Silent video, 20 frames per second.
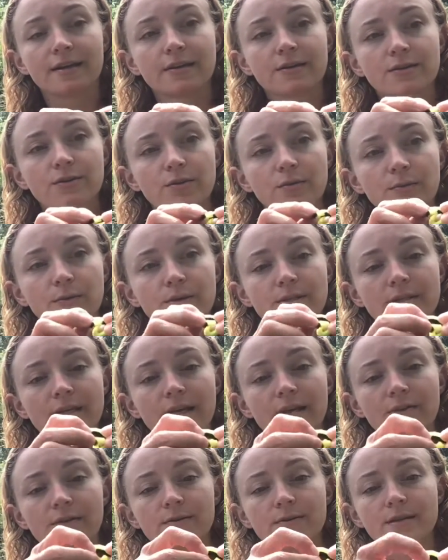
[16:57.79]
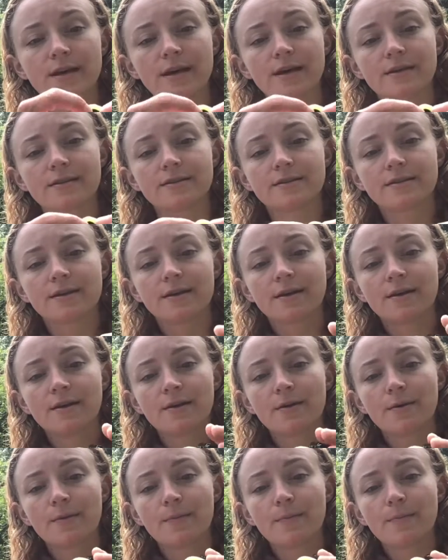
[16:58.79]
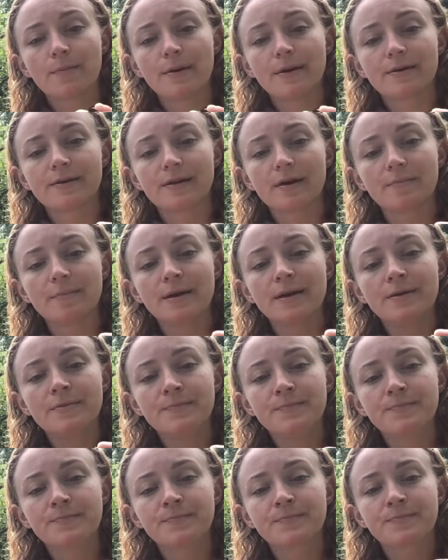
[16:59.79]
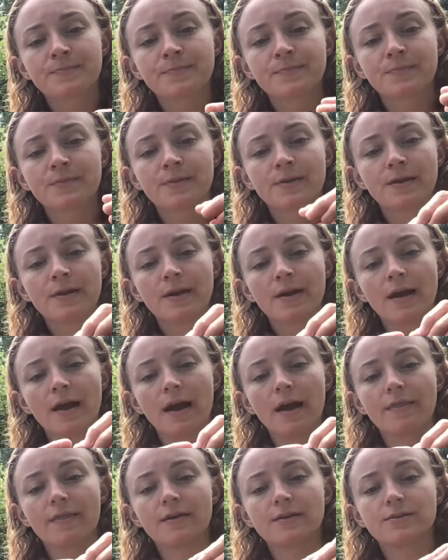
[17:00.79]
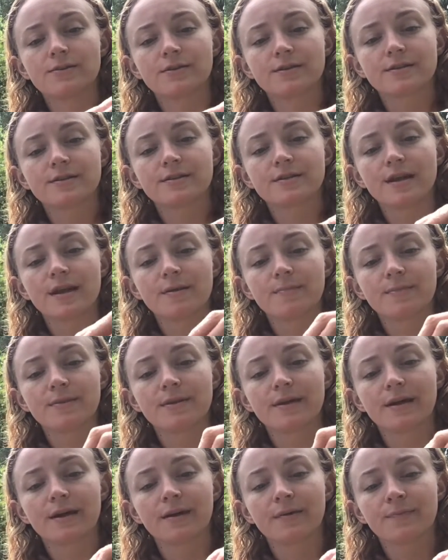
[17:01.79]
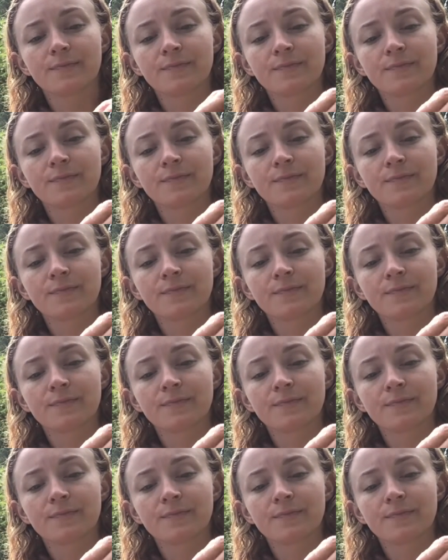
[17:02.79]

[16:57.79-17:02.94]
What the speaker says: So I'm going to take those ends, bend them in, and then do the same thing